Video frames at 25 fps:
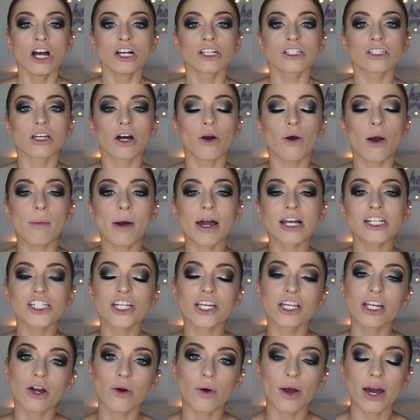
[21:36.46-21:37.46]
So I'm
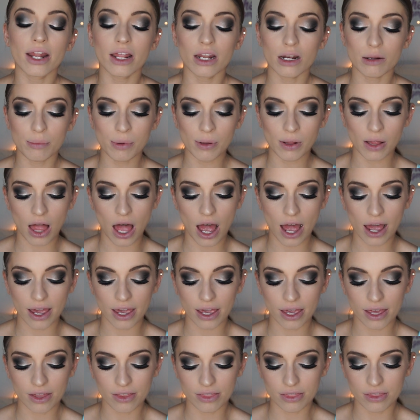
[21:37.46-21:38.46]
actually going to go ahead and
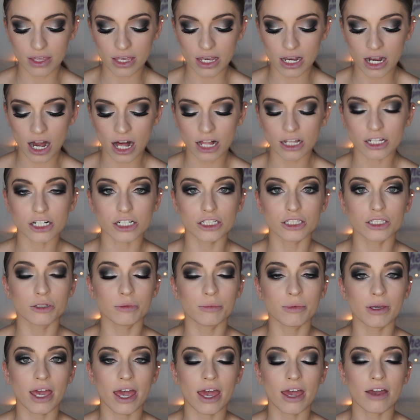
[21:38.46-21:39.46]
apply the color
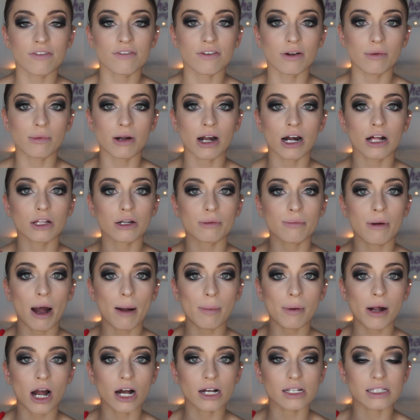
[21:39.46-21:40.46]
Lumiere from
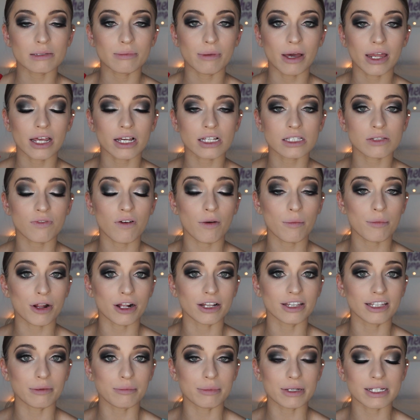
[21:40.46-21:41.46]
ColourPop Cosmetics from
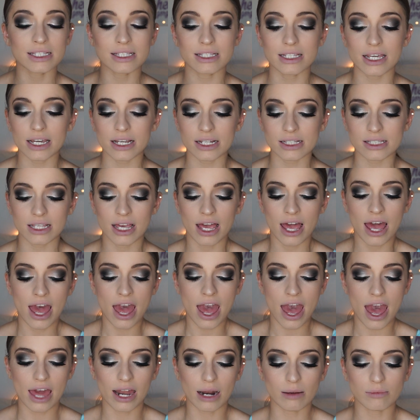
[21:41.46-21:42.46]
their Lippy Sticks.
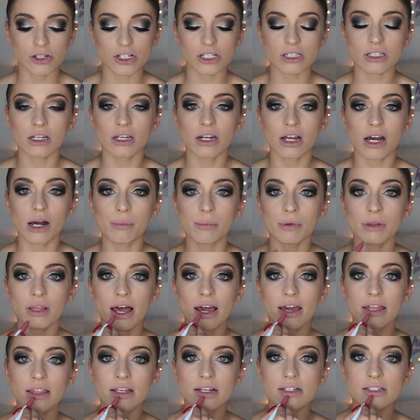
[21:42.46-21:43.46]
And I'm just going to
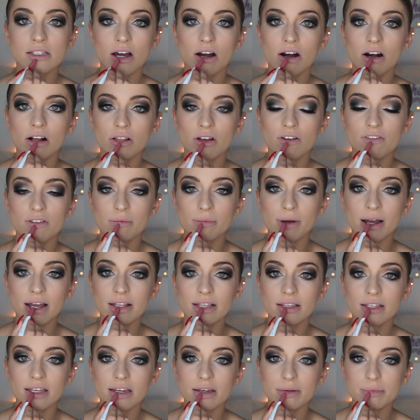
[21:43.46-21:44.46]
apply this all over
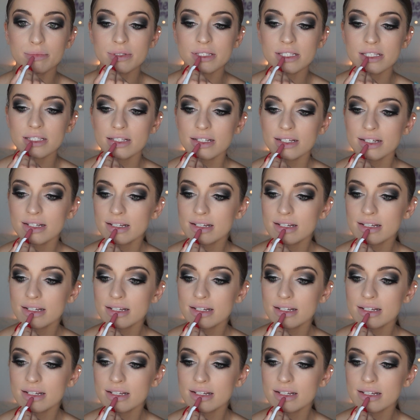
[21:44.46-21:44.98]
my lips.